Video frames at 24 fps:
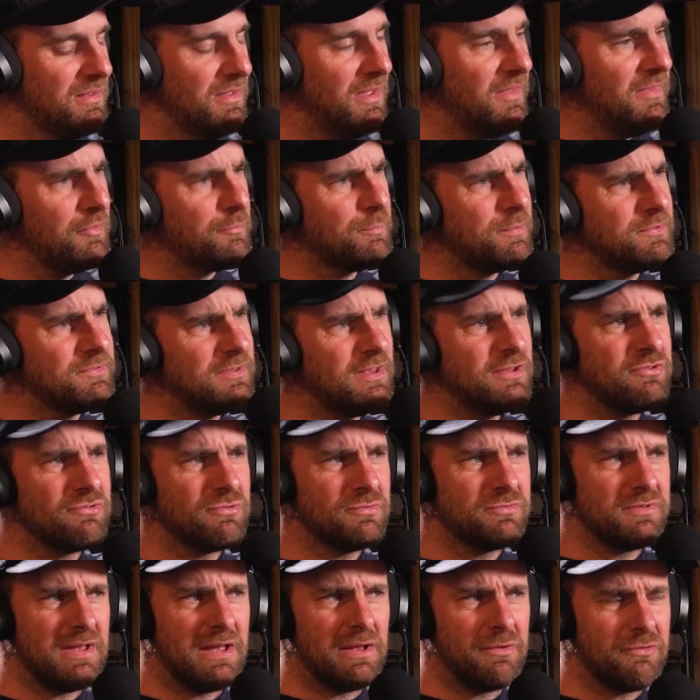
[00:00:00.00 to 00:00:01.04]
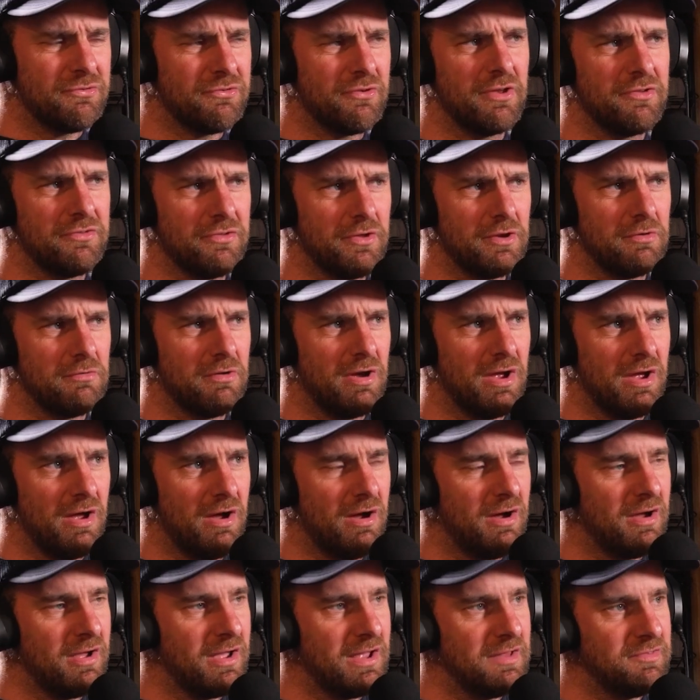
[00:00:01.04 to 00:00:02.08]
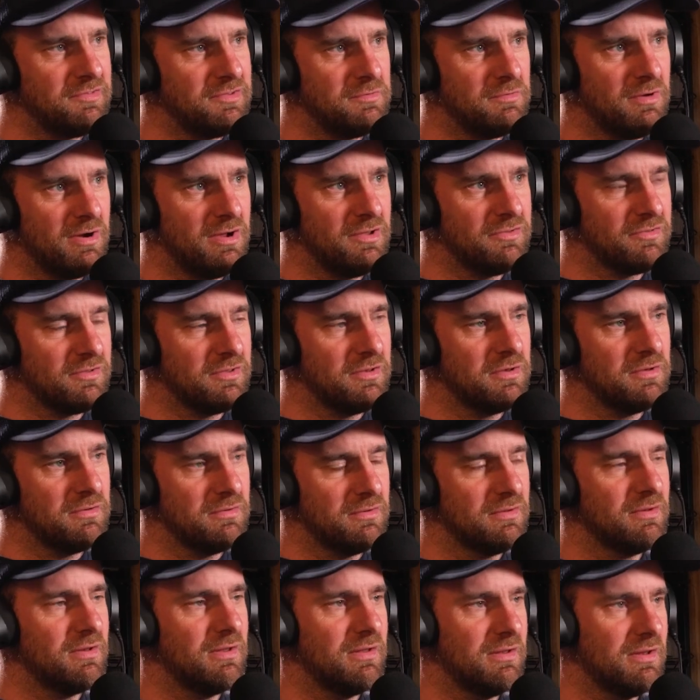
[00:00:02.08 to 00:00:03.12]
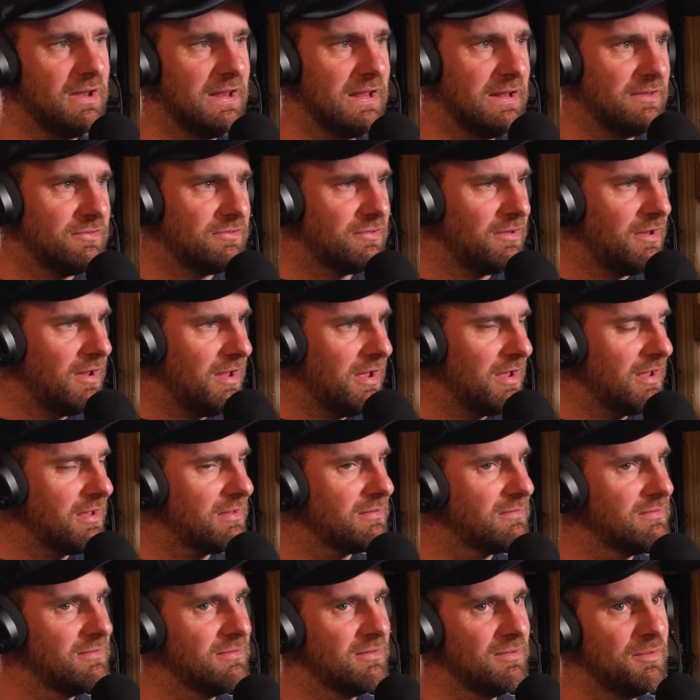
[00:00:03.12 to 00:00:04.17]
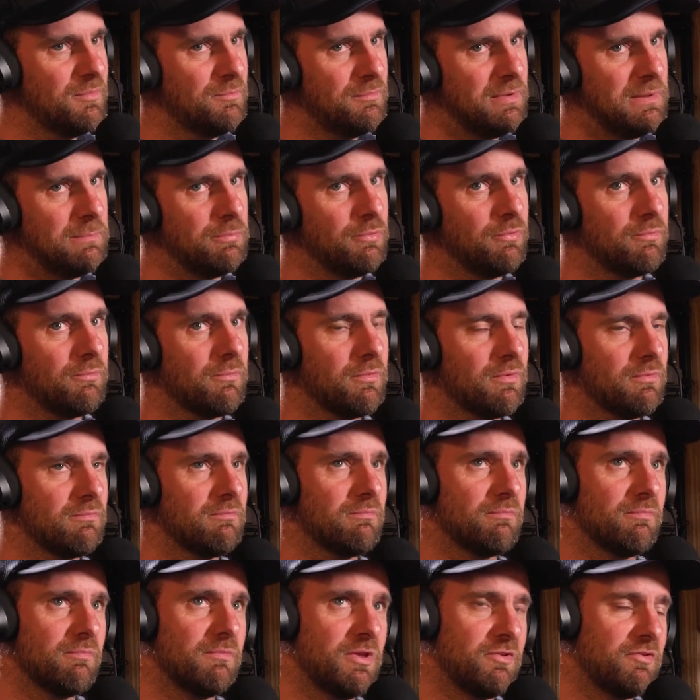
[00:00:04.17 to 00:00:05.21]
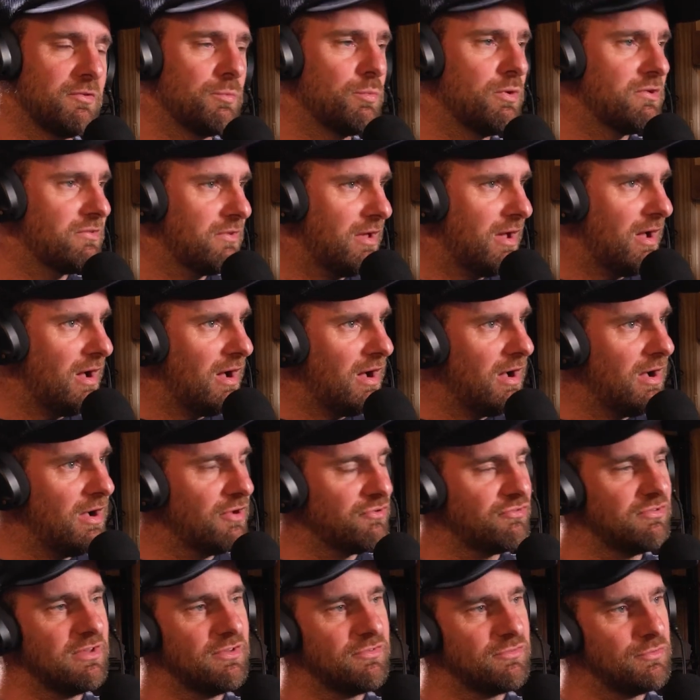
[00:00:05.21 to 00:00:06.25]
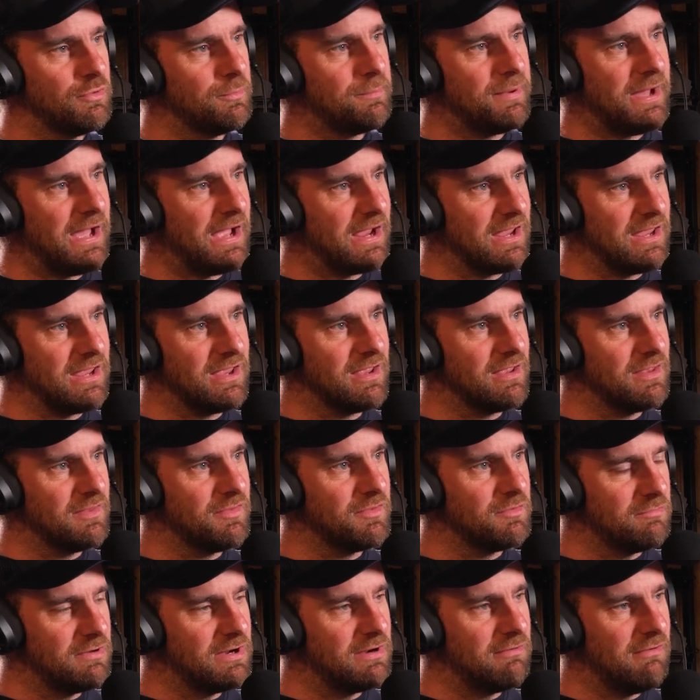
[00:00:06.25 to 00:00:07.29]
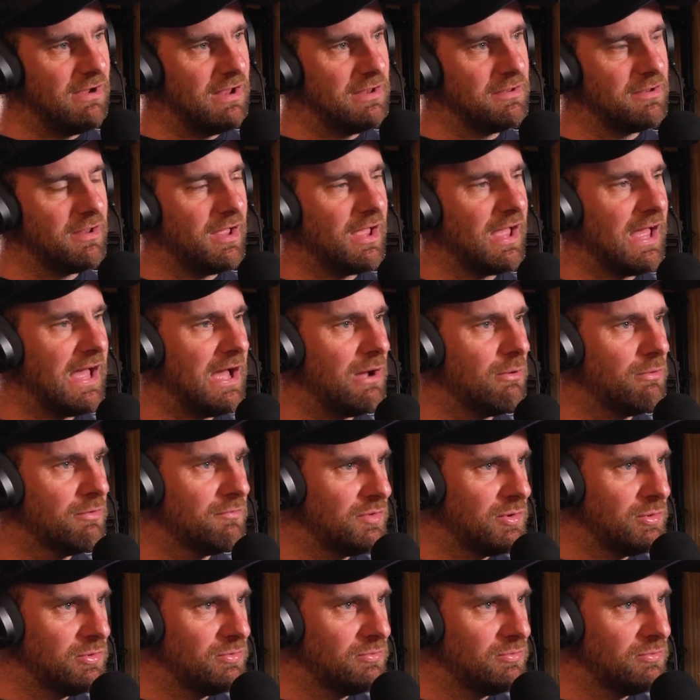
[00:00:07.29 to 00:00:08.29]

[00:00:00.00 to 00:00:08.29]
and there's potential downsides though, right? High anti-rise can lead to like people using words like harshness or packing yeah. in the rear end. Like how have you